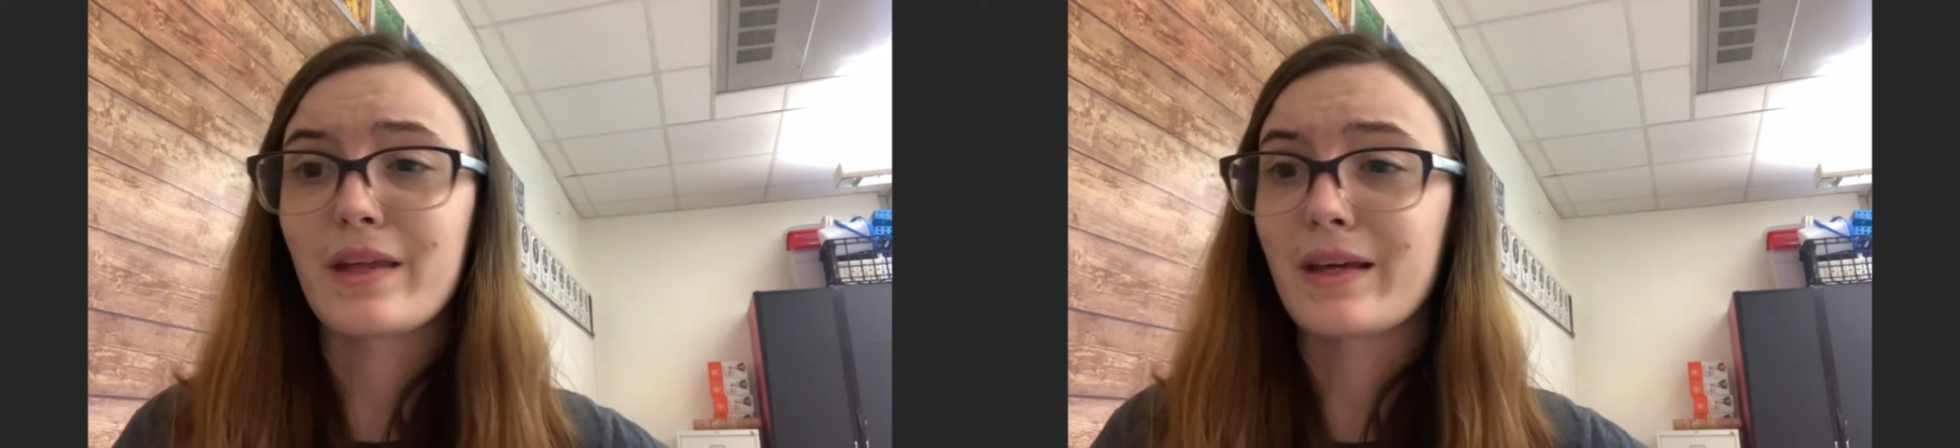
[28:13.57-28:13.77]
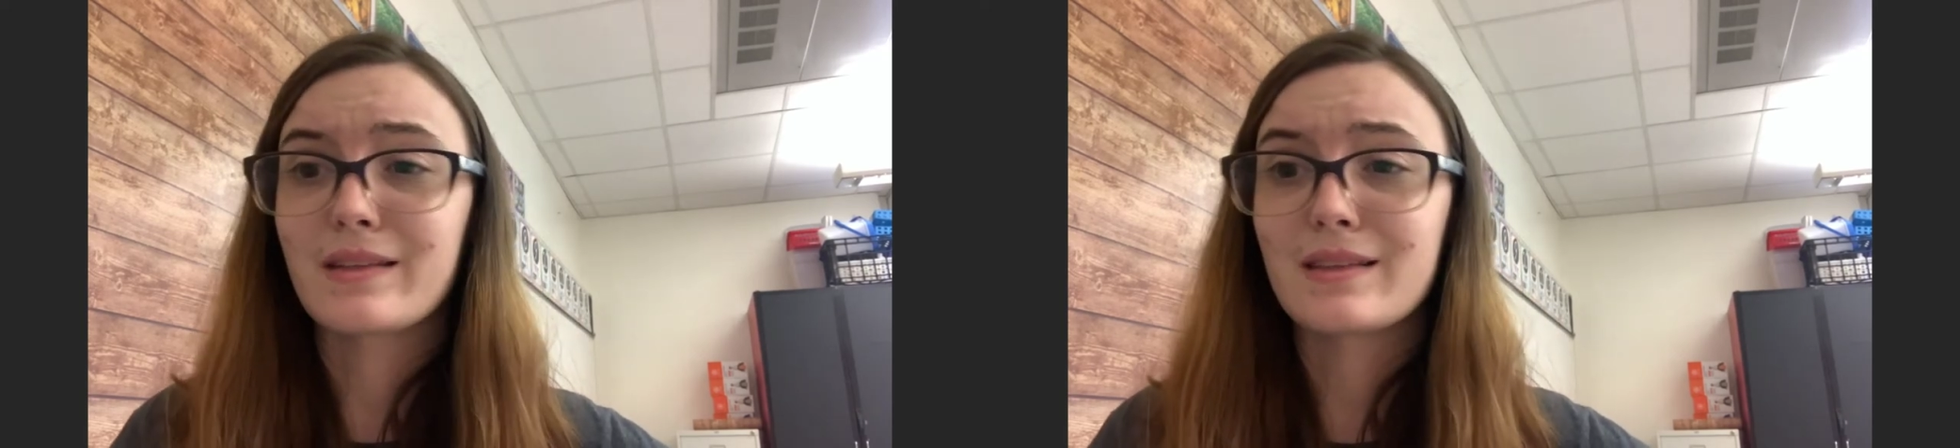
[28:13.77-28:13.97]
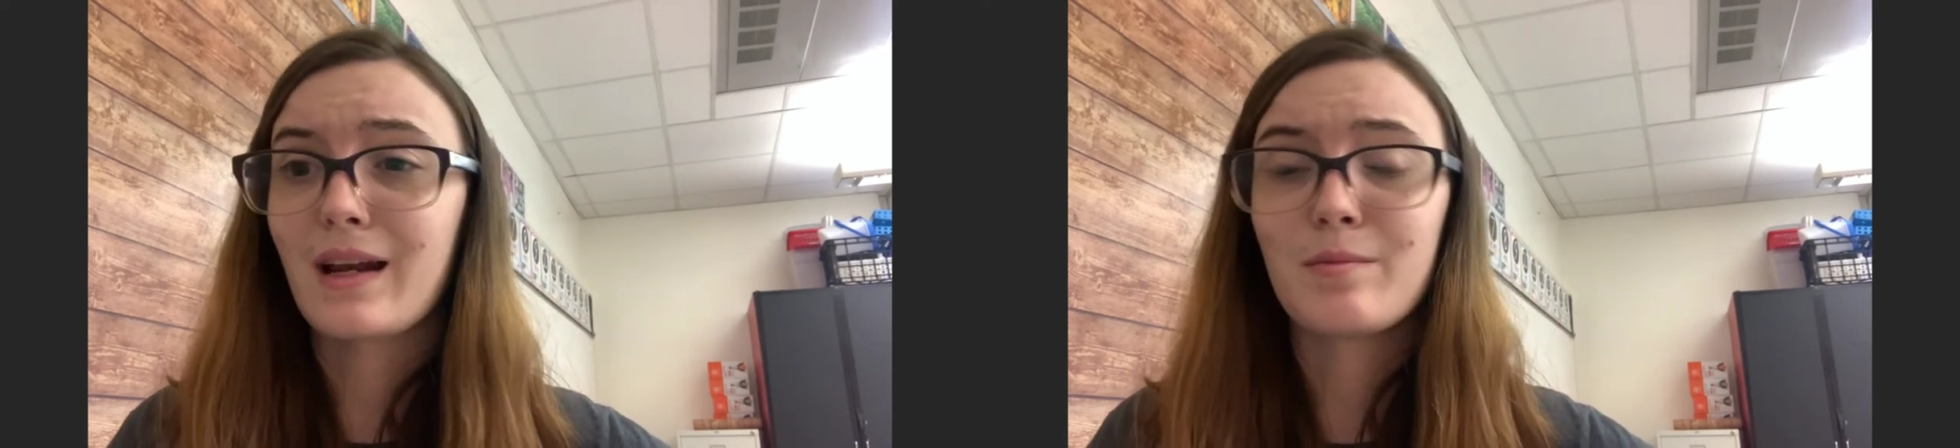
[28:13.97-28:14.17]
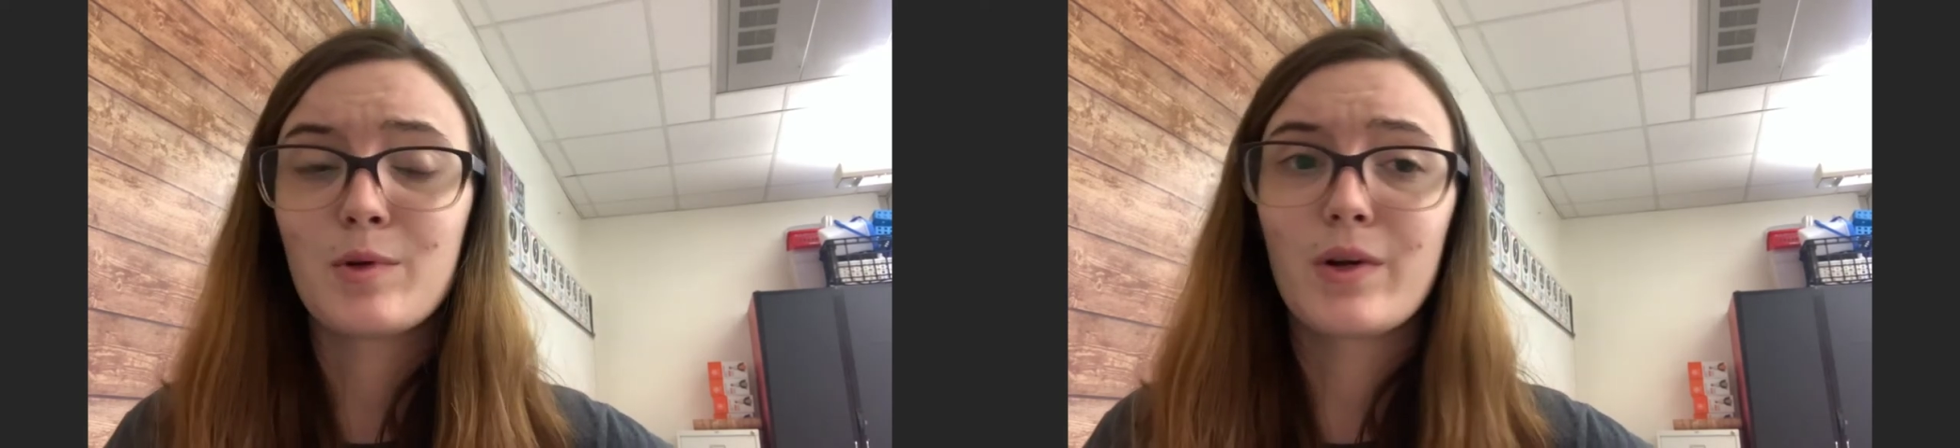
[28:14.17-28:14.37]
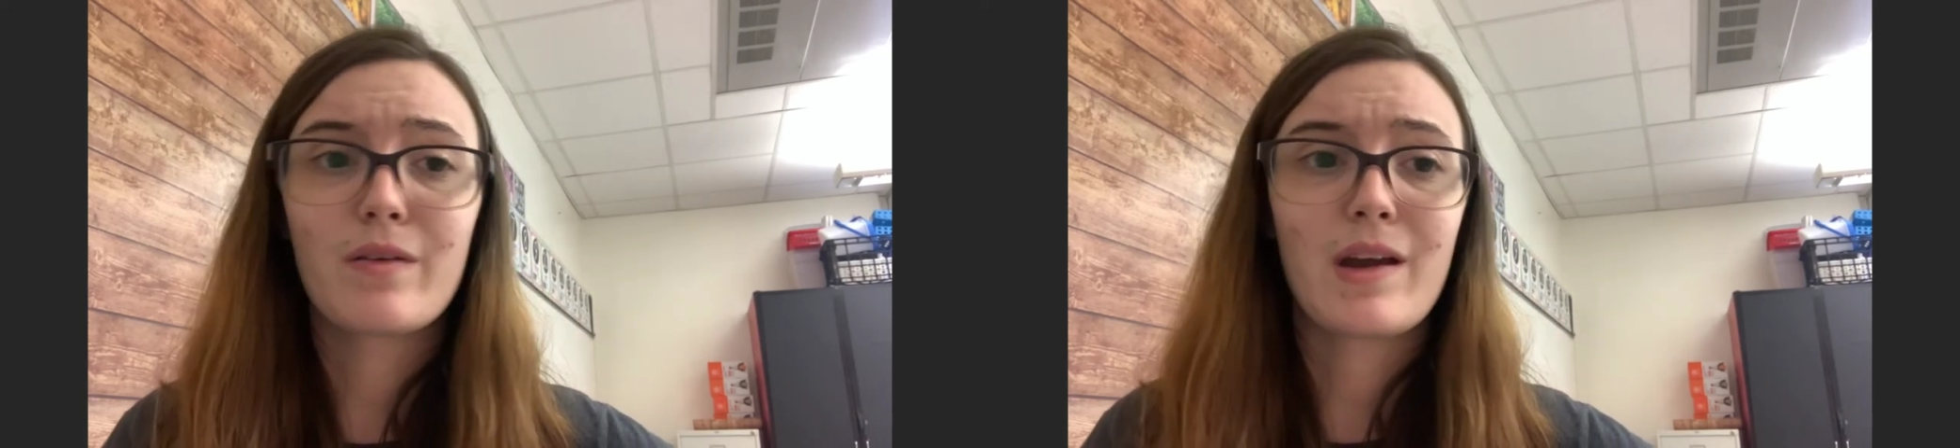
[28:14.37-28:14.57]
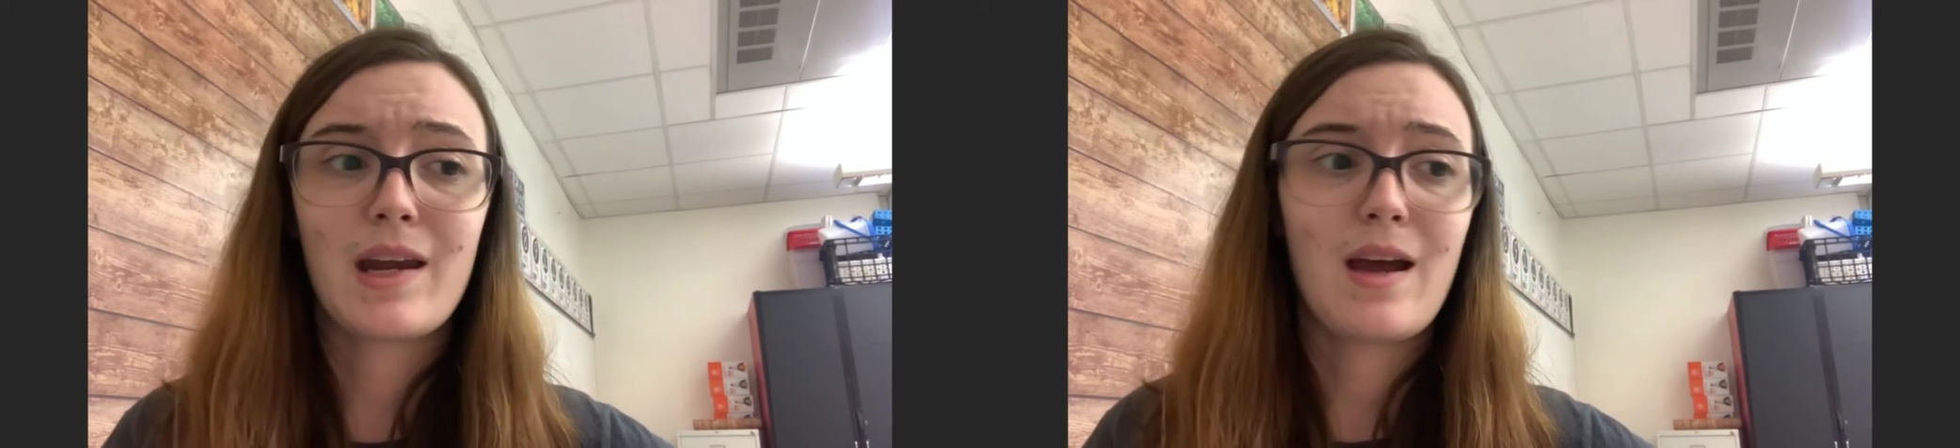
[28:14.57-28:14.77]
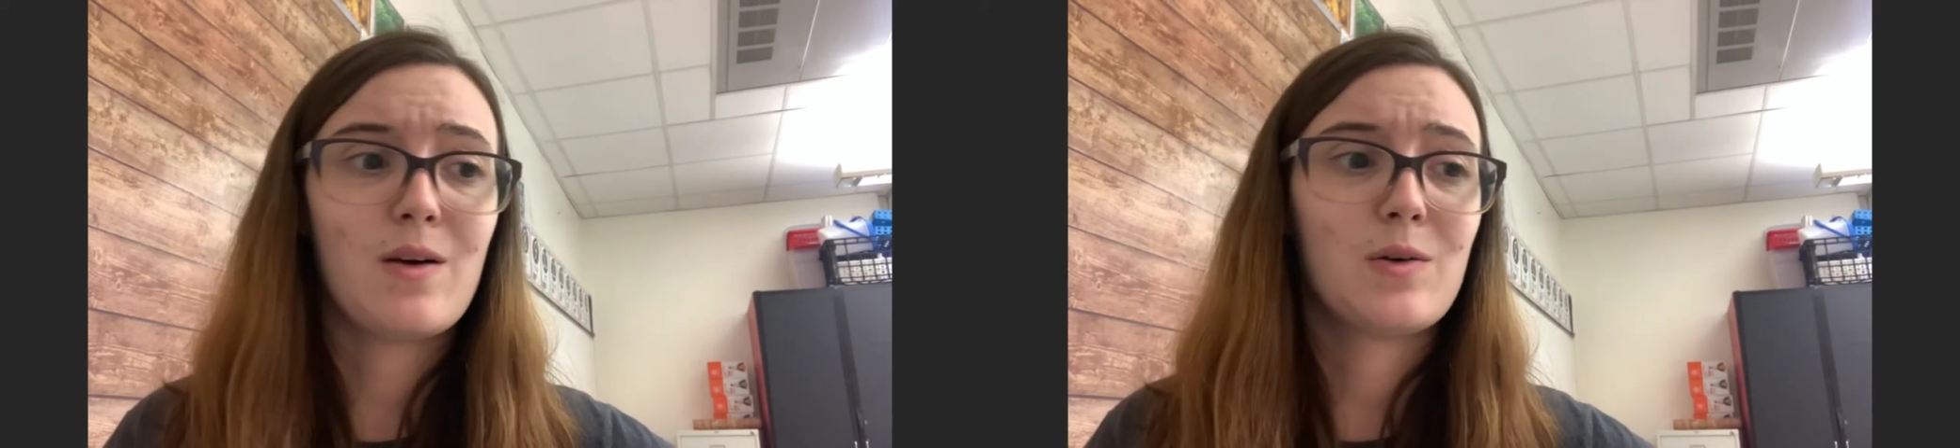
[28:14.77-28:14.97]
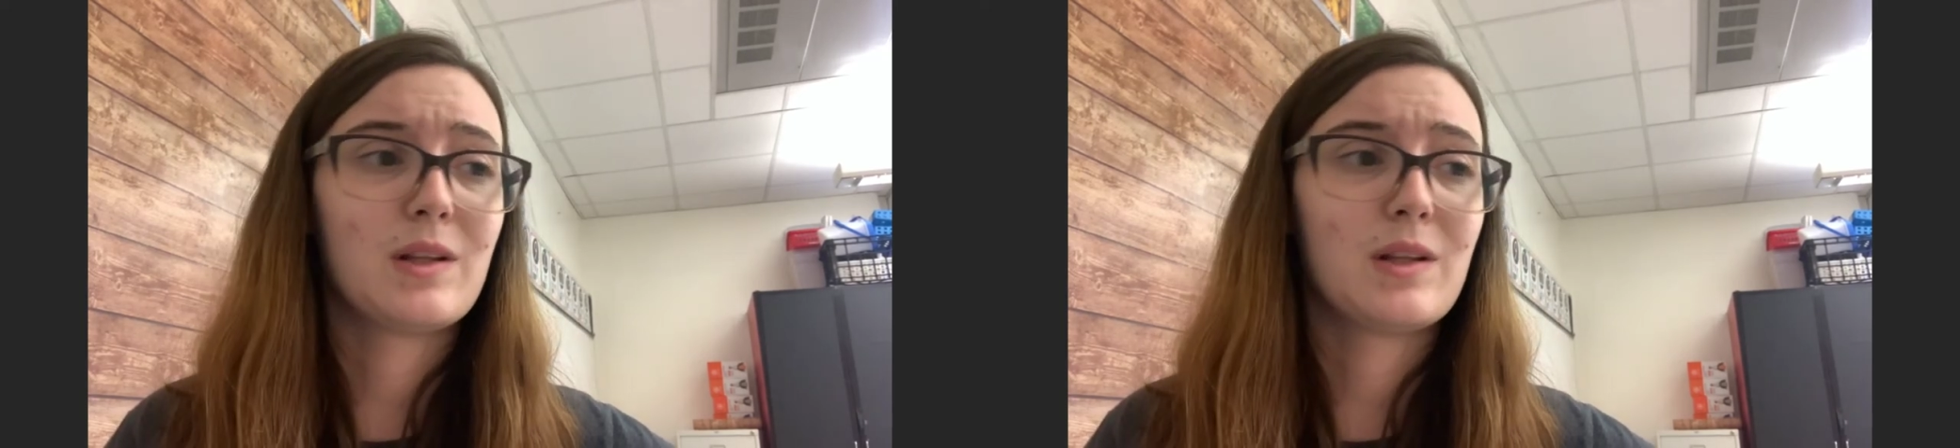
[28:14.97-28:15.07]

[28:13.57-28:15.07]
things that I'm doing right now.